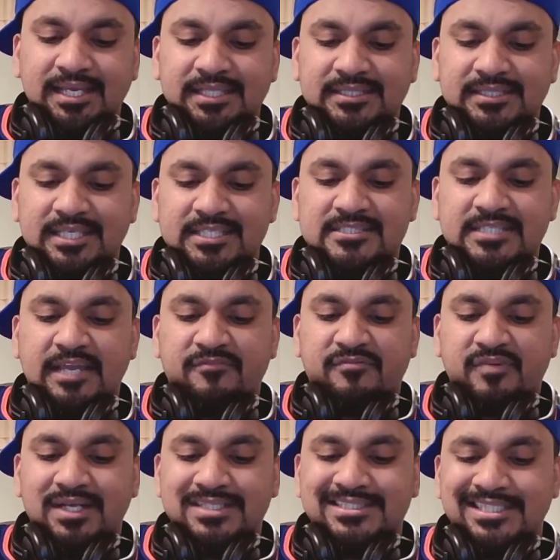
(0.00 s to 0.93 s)
this
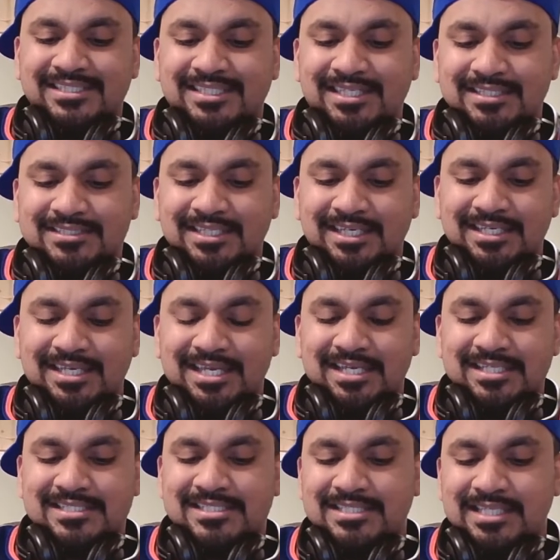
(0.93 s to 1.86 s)
cipher is a diss
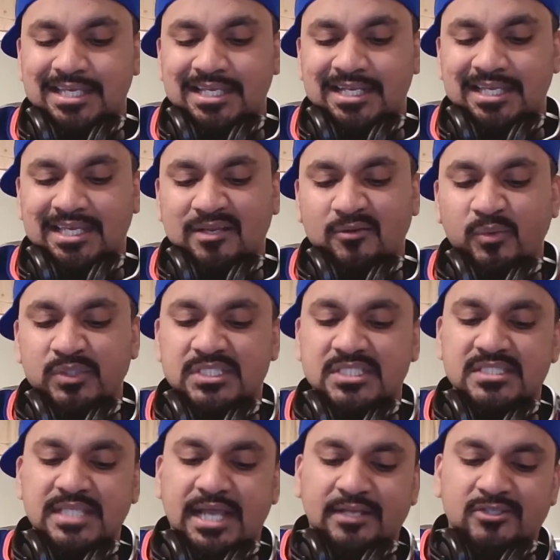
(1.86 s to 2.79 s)
against Genie, which
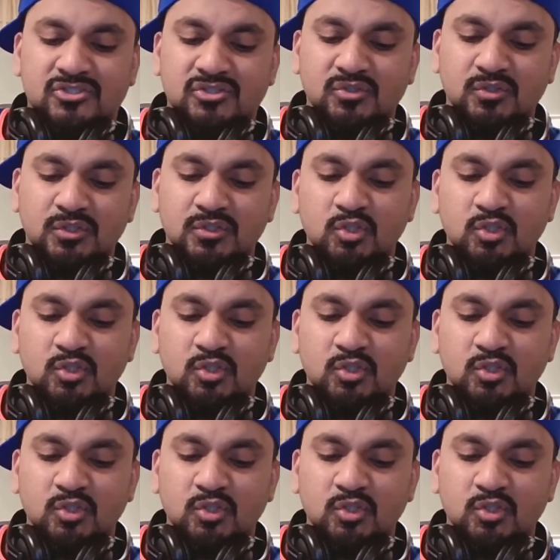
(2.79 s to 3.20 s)
is not true.